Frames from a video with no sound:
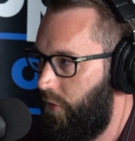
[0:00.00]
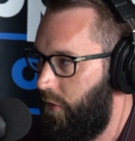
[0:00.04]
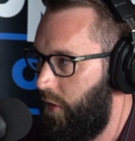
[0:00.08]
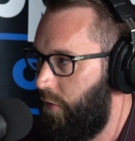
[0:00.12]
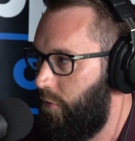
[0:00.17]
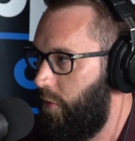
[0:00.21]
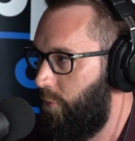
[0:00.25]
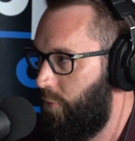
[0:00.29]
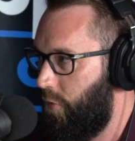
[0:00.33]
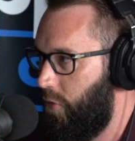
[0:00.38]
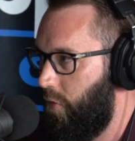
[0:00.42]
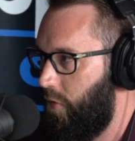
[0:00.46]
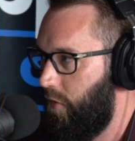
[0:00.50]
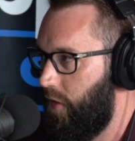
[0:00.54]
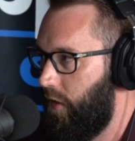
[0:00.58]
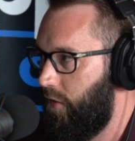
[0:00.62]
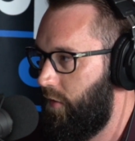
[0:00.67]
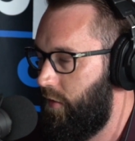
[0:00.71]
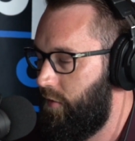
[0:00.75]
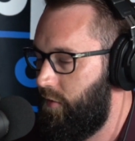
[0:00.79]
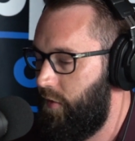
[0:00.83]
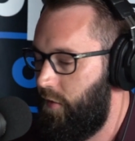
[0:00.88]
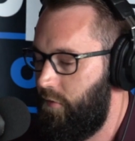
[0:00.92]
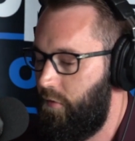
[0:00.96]
reporting
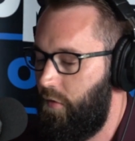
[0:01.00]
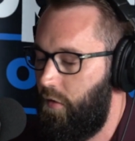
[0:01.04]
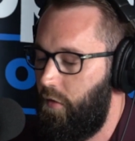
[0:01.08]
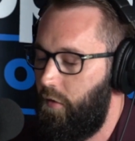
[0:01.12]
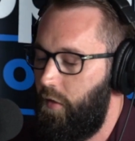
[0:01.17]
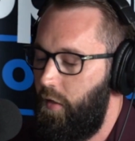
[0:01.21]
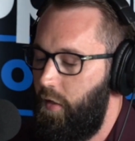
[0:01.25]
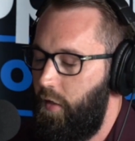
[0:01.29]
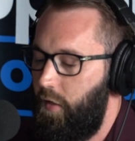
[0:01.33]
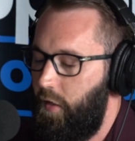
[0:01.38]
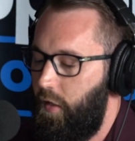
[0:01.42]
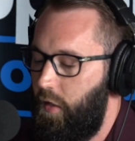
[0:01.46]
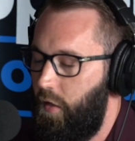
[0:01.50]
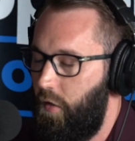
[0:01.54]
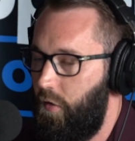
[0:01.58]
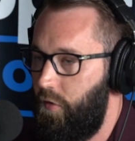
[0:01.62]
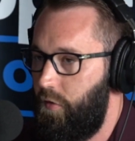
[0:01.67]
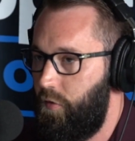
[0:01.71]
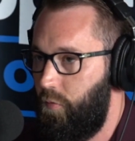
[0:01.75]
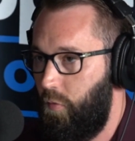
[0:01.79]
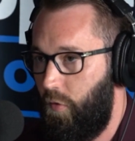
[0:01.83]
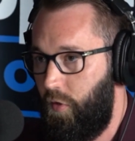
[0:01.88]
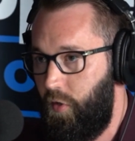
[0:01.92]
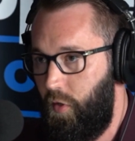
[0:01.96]
that says, look,
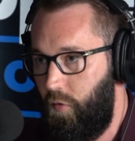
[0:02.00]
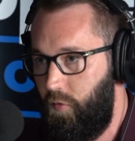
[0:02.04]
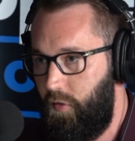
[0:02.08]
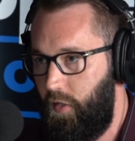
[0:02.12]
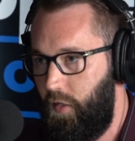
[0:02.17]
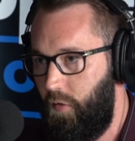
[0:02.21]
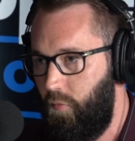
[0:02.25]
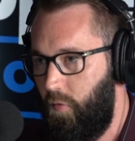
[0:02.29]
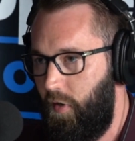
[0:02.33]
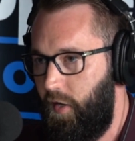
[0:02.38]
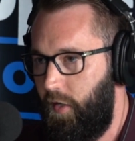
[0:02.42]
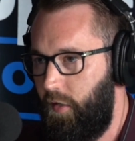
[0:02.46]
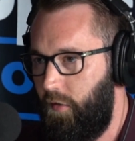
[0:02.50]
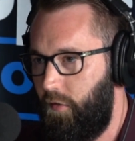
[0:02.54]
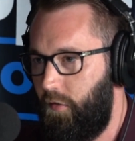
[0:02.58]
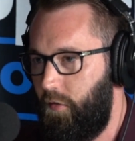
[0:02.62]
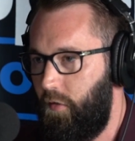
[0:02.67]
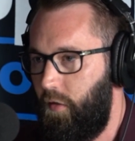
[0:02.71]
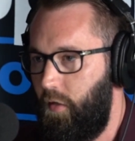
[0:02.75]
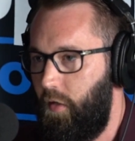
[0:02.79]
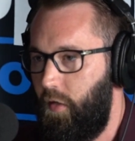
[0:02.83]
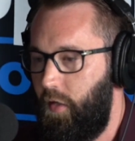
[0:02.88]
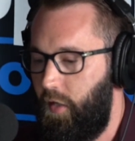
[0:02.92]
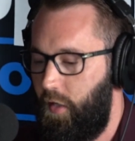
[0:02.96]
here's where you did rank,
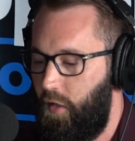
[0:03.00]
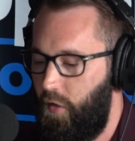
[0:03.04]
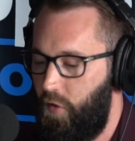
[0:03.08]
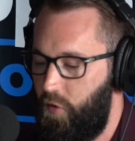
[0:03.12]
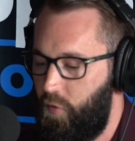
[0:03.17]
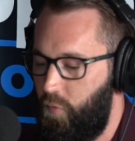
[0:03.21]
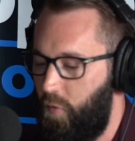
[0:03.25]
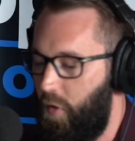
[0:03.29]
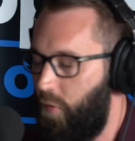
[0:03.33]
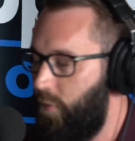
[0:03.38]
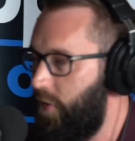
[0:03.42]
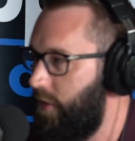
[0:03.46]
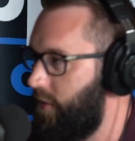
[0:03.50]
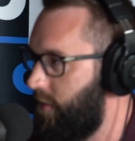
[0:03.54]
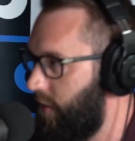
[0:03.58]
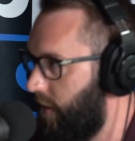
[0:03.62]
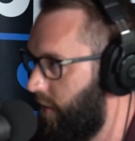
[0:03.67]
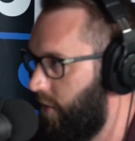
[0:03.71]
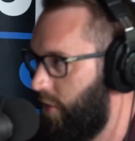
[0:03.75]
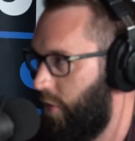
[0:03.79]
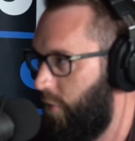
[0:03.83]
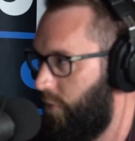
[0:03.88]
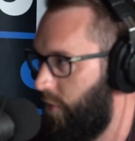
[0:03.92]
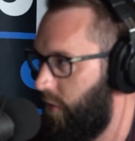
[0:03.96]
here's what we
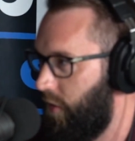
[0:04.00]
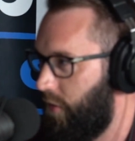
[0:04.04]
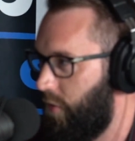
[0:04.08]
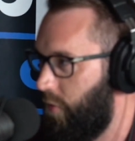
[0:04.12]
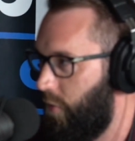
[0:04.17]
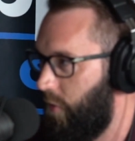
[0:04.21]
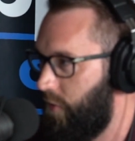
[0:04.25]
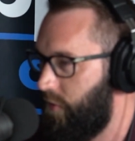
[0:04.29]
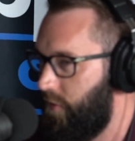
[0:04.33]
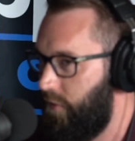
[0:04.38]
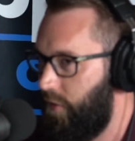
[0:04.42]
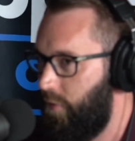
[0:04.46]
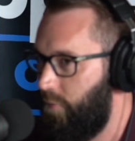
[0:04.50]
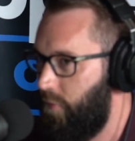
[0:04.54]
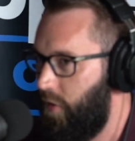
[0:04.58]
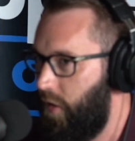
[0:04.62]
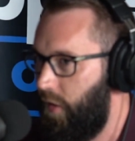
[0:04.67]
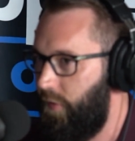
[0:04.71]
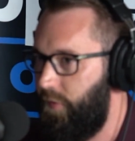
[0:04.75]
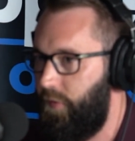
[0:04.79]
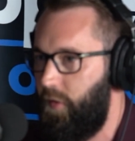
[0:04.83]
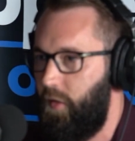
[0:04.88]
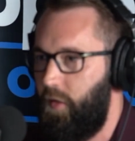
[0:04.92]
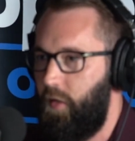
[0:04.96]
did over the course of the
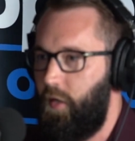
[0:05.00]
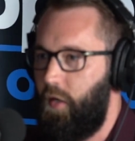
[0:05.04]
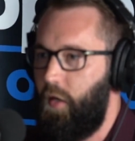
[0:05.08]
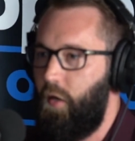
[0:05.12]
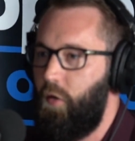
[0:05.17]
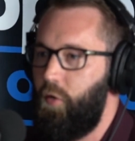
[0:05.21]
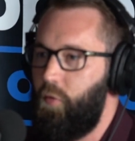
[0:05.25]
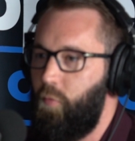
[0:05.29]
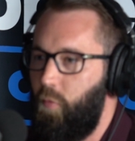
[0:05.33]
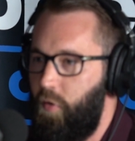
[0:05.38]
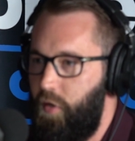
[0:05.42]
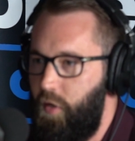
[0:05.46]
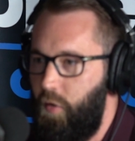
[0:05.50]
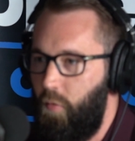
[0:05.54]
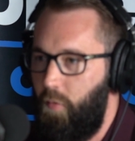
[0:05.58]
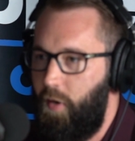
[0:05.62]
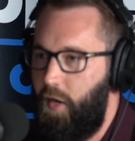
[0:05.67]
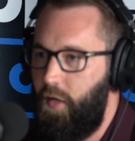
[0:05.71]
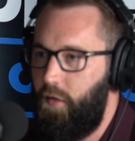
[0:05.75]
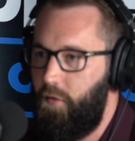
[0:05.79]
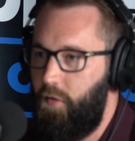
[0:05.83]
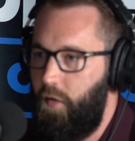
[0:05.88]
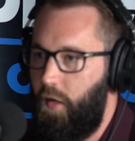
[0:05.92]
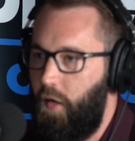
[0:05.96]
month, here's where you
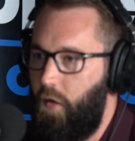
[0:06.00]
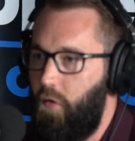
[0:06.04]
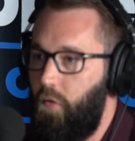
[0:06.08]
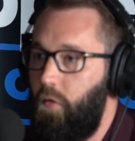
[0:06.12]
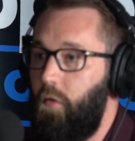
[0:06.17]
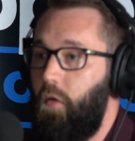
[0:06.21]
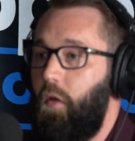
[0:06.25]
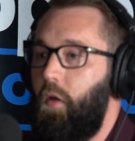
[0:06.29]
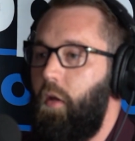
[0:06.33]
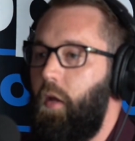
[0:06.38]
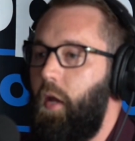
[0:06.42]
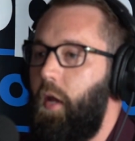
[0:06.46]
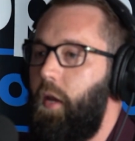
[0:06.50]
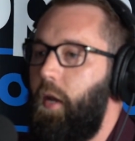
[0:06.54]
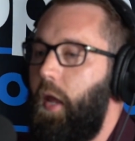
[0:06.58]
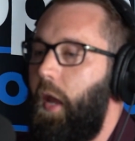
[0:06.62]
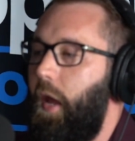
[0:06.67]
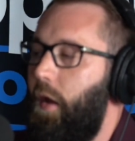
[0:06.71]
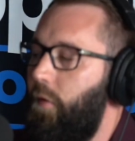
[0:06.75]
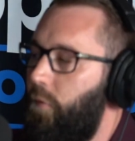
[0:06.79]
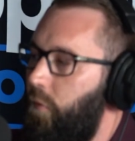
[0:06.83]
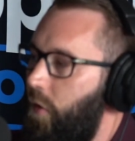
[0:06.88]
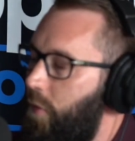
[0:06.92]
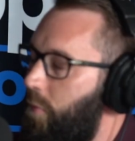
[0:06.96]
rank now. And
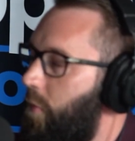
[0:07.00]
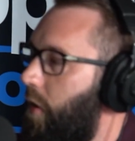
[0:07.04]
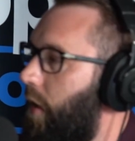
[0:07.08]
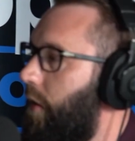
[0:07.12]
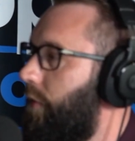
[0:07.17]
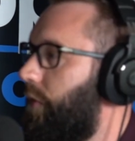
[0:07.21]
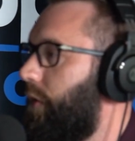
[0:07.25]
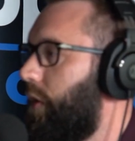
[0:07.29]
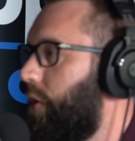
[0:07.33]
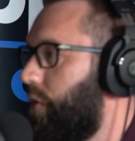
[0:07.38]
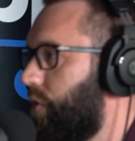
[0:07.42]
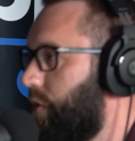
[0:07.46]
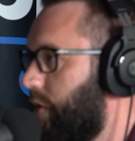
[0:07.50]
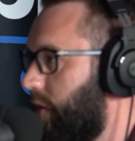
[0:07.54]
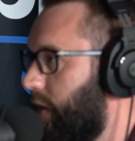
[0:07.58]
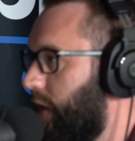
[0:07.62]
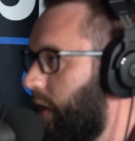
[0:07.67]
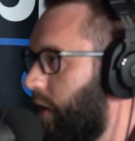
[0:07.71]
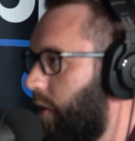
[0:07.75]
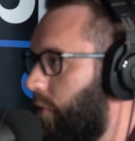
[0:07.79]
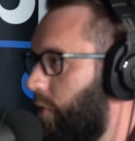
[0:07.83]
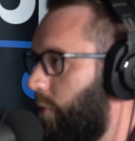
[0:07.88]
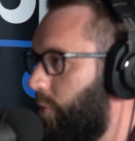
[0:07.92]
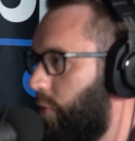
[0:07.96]
every month you should
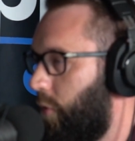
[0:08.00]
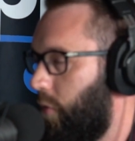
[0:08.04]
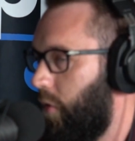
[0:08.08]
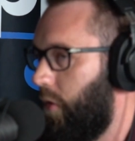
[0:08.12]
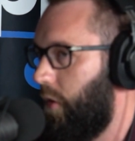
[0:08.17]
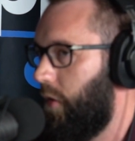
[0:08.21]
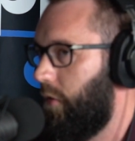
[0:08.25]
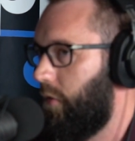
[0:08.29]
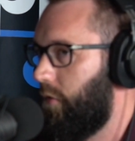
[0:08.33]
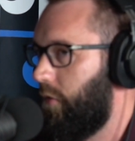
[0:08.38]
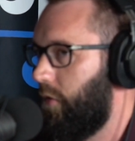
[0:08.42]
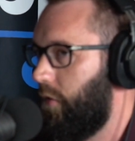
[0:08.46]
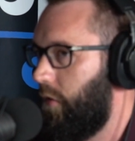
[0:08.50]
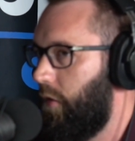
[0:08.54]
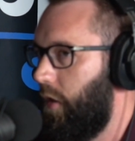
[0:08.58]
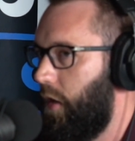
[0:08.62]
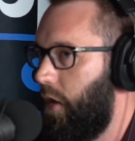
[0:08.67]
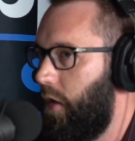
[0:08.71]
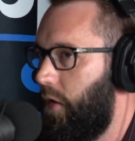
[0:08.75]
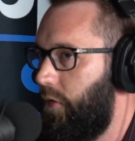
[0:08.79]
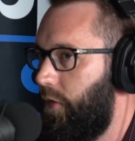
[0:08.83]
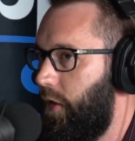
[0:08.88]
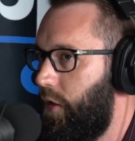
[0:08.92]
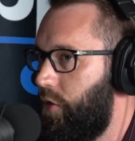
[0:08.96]
get a report
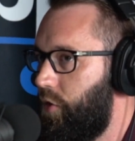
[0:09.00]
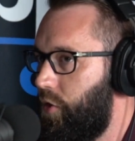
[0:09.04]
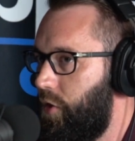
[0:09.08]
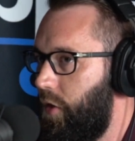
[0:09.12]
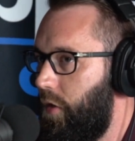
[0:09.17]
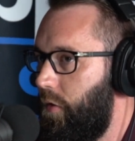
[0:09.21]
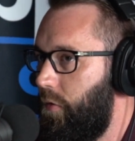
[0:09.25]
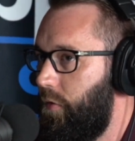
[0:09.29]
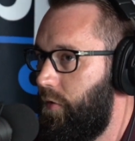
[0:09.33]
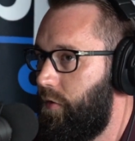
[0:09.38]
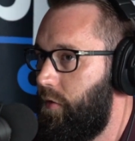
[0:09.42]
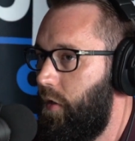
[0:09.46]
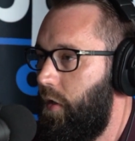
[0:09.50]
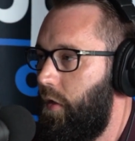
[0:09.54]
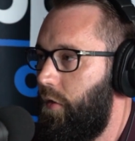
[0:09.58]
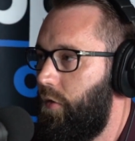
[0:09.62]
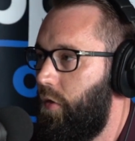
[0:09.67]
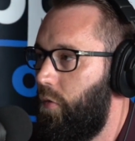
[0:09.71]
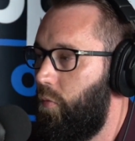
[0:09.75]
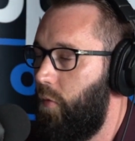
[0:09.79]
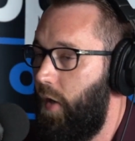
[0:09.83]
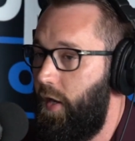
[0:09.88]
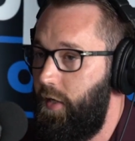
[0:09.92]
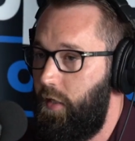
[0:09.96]
that shows the
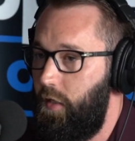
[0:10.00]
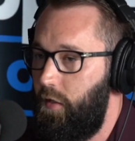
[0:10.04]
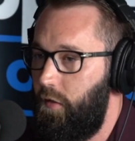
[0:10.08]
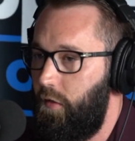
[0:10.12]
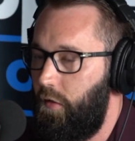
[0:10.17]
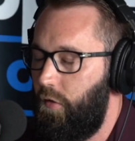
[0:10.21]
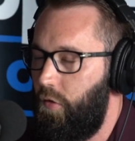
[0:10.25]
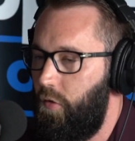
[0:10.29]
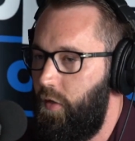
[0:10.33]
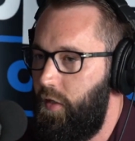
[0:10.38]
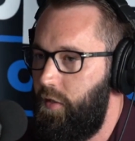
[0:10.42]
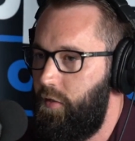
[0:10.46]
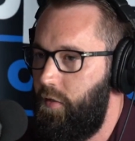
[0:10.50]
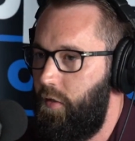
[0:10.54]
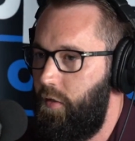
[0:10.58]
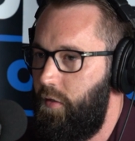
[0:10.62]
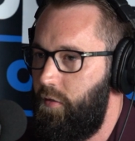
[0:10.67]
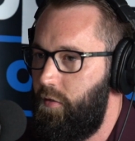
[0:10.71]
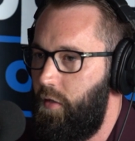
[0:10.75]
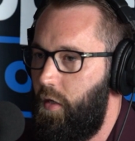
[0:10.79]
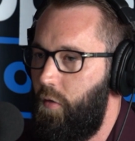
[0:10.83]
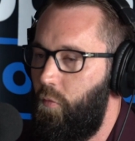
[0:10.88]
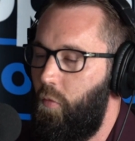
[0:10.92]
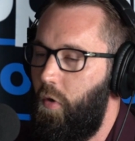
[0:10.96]
ranking
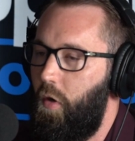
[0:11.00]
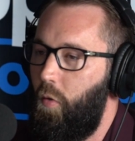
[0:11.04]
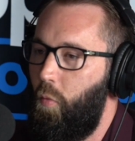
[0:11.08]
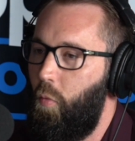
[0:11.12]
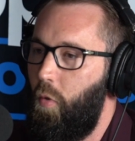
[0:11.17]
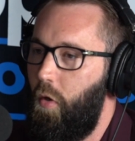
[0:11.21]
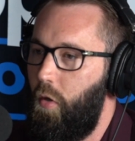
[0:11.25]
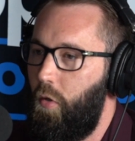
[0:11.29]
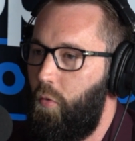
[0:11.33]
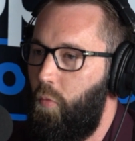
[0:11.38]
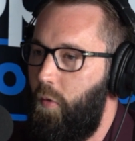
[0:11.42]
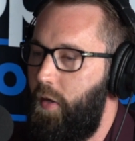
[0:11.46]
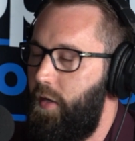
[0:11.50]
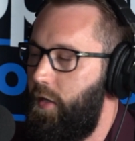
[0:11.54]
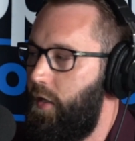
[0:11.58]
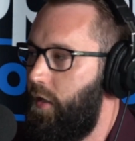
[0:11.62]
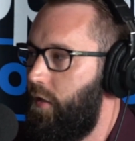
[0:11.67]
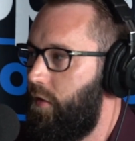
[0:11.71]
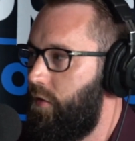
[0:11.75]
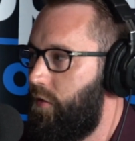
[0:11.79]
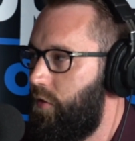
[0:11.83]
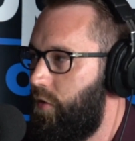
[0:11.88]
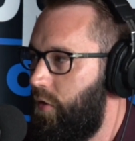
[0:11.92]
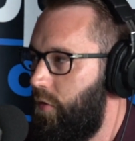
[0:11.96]
increases and what work went
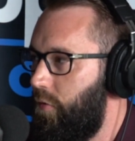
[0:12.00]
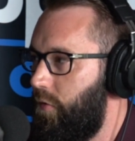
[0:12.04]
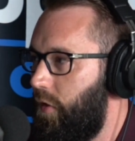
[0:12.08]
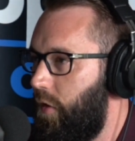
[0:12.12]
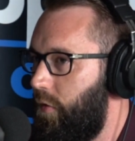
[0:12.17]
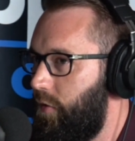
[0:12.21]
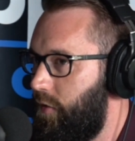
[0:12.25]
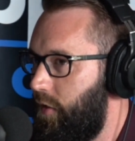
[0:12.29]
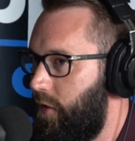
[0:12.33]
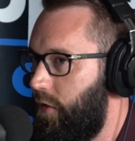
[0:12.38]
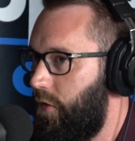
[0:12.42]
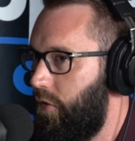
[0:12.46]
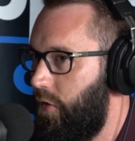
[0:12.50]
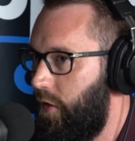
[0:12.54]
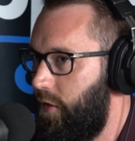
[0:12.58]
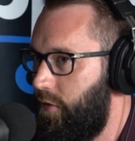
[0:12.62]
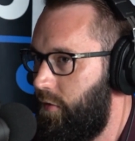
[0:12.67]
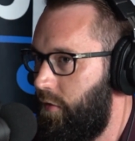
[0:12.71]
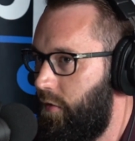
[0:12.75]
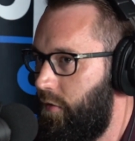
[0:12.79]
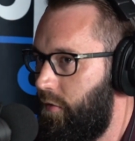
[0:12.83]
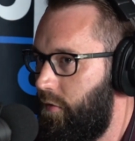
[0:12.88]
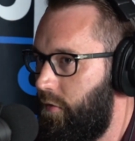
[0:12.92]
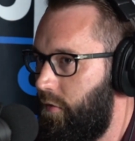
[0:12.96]
into those
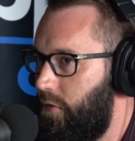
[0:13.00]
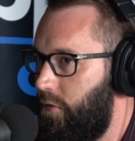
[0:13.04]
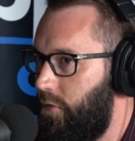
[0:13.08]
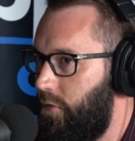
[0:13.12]
increases.